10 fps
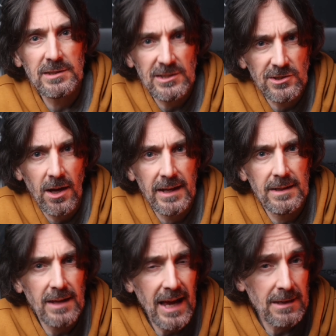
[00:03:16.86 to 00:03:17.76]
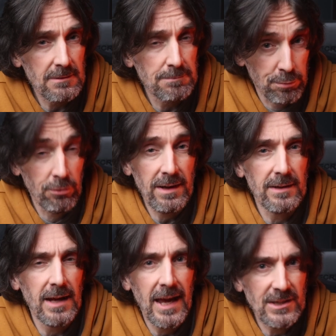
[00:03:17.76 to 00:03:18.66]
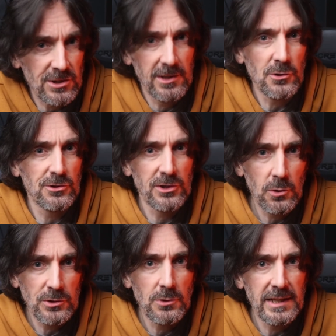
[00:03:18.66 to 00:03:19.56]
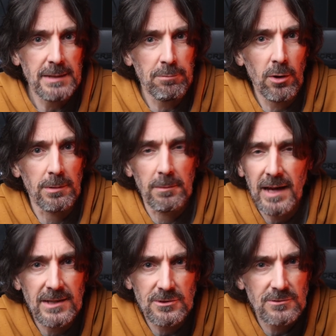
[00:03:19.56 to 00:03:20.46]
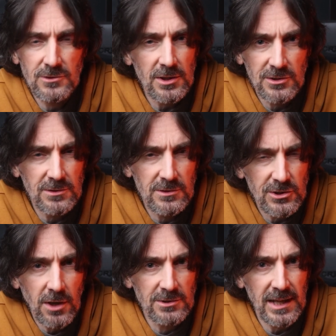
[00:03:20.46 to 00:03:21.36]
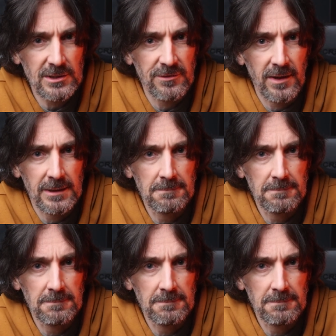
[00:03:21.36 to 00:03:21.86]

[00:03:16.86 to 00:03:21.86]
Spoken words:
design and print a solution to your unique problem is just so satisfying.